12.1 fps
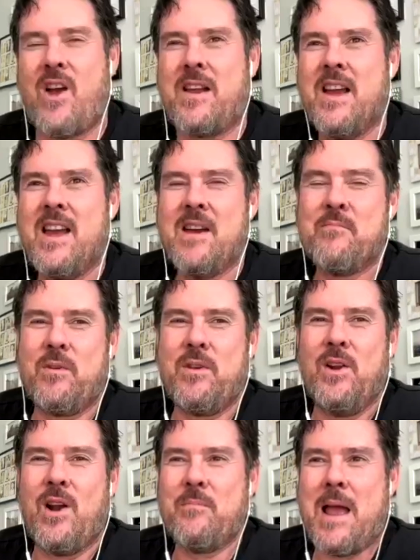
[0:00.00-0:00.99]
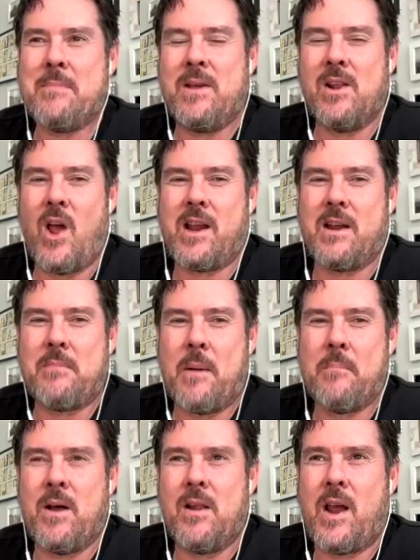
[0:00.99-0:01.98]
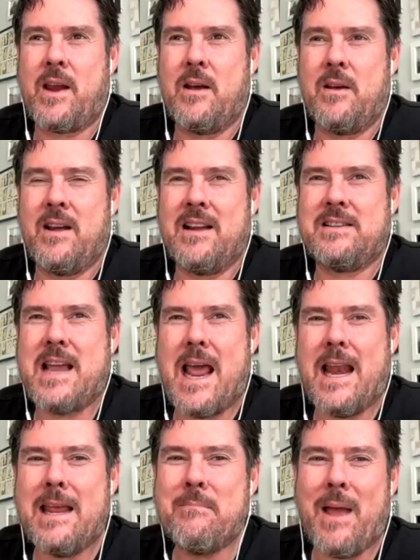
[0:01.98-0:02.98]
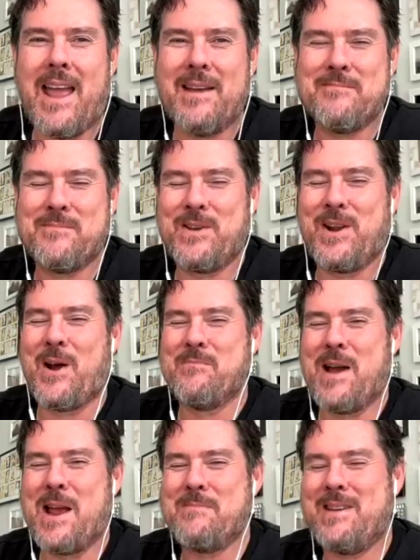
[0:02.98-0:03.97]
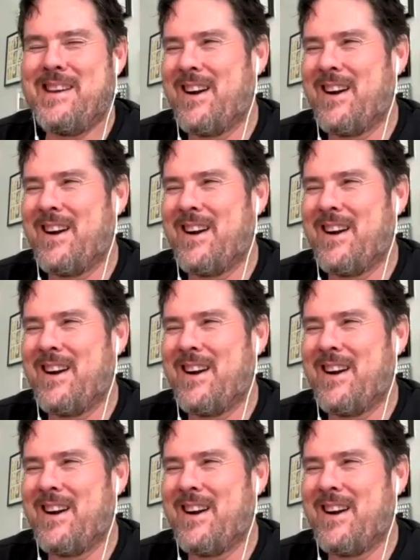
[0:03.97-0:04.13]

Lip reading: Like, maybe like a teddy bear. Maybe,